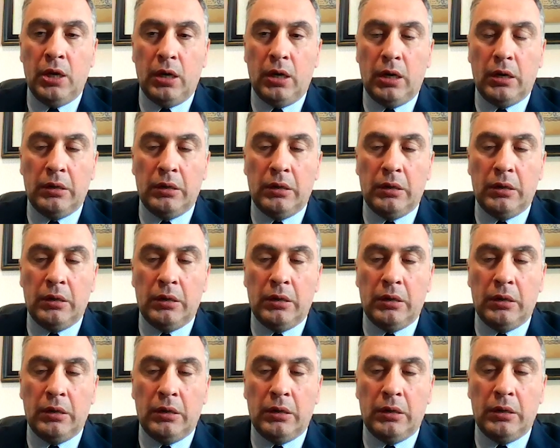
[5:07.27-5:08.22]
glimpse
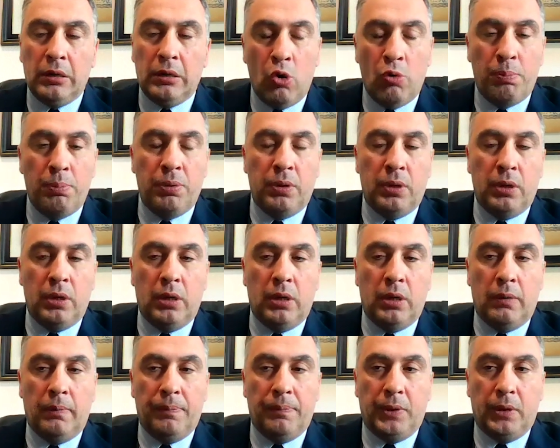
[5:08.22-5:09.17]
of hope
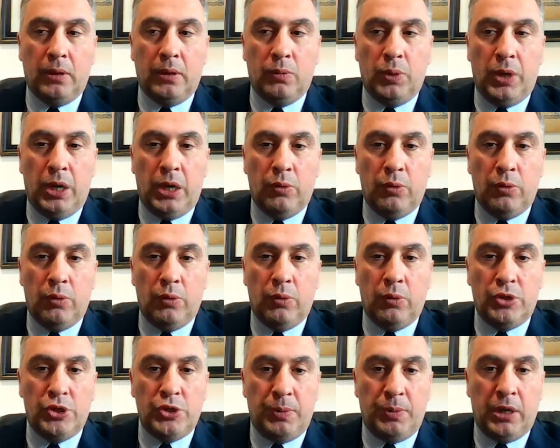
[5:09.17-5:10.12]
when we
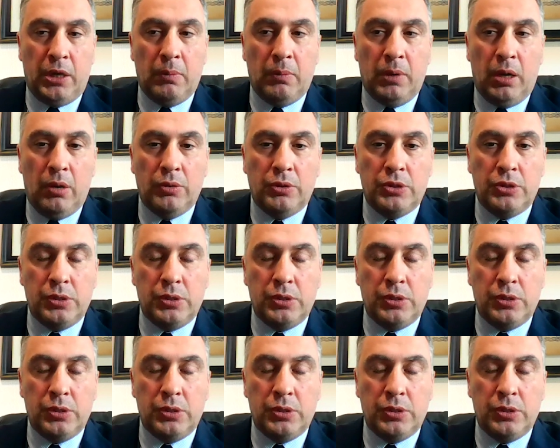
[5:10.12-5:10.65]
speak about